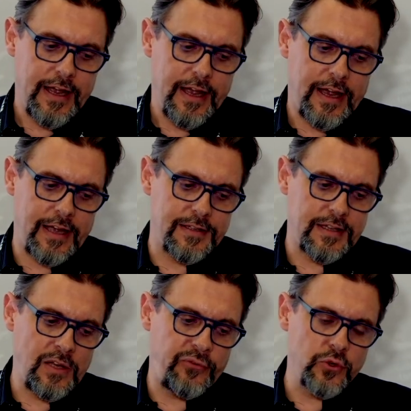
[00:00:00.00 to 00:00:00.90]
And
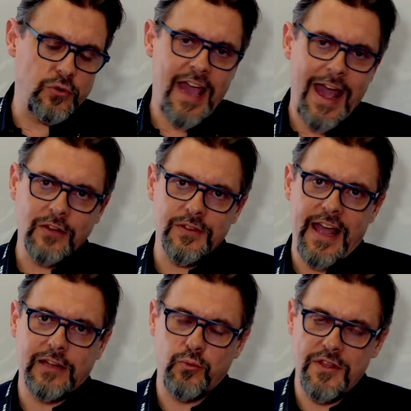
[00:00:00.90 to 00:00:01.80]
if you count
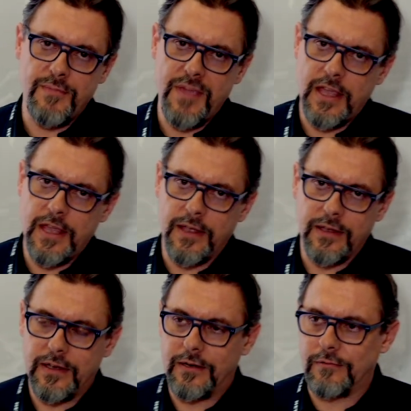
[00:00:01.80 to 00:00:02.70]
that with me
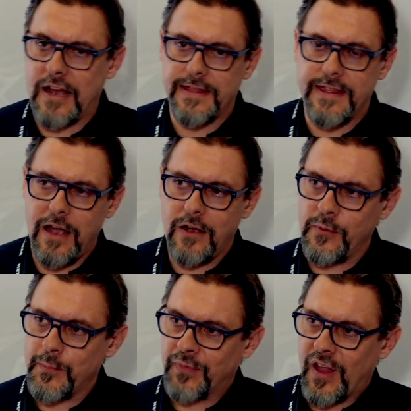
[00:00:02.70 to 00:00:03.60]
right now,